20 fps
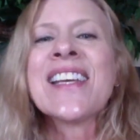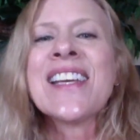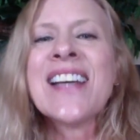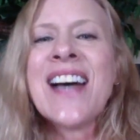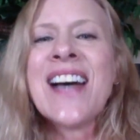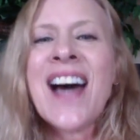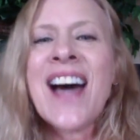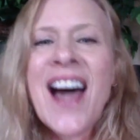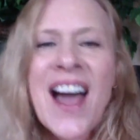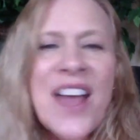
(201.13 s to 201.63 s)

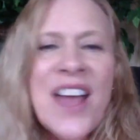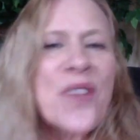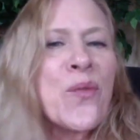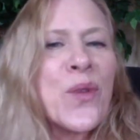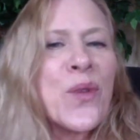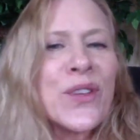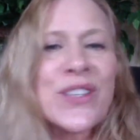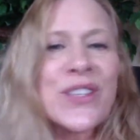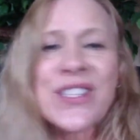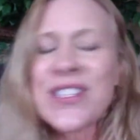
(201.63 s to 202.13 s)
I
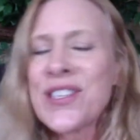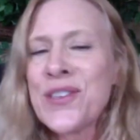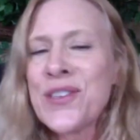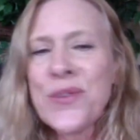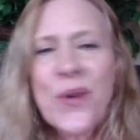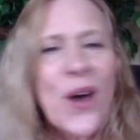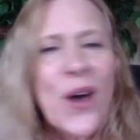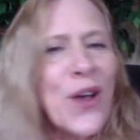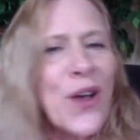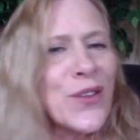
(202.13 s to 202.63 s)
will see
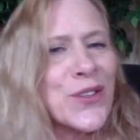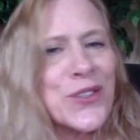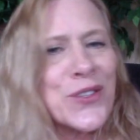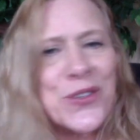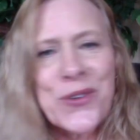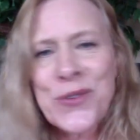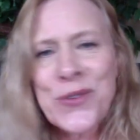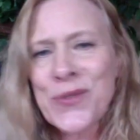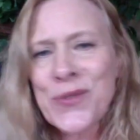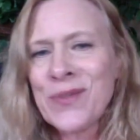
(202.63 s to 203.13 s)
you all
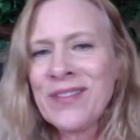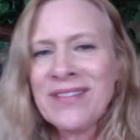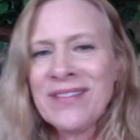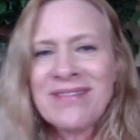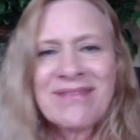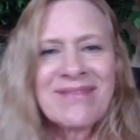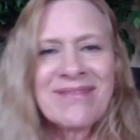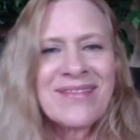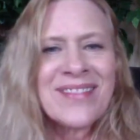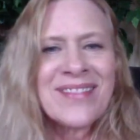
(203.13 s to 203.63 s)
soon.
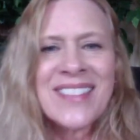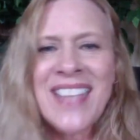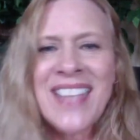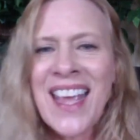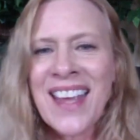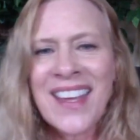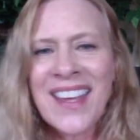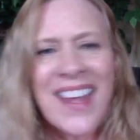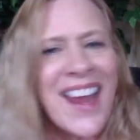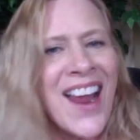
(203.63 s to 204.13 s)

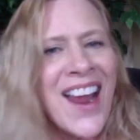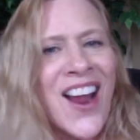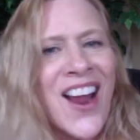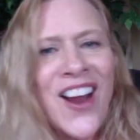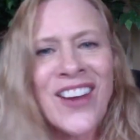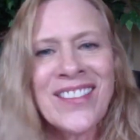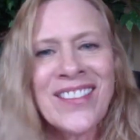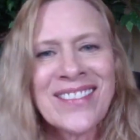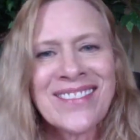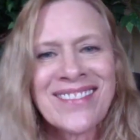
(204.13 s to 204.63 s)
Take
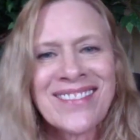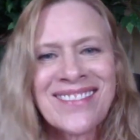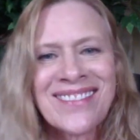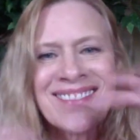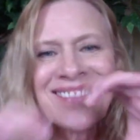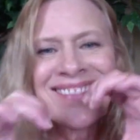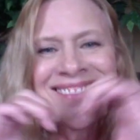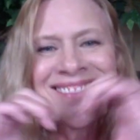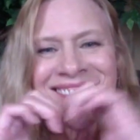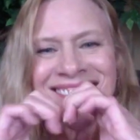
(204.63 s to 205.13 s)
care.
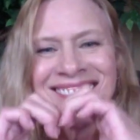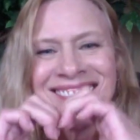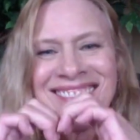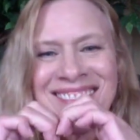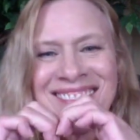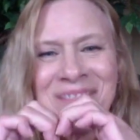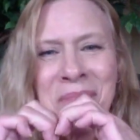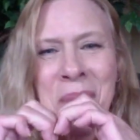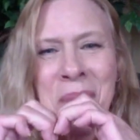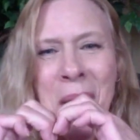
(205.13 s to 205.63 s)

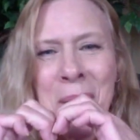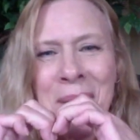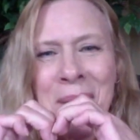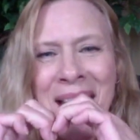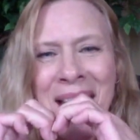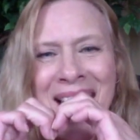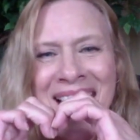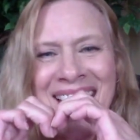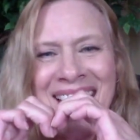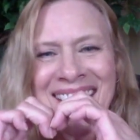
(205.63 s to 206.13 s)

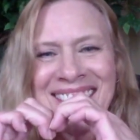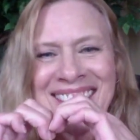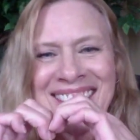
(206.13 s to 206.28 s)
Bye-bye.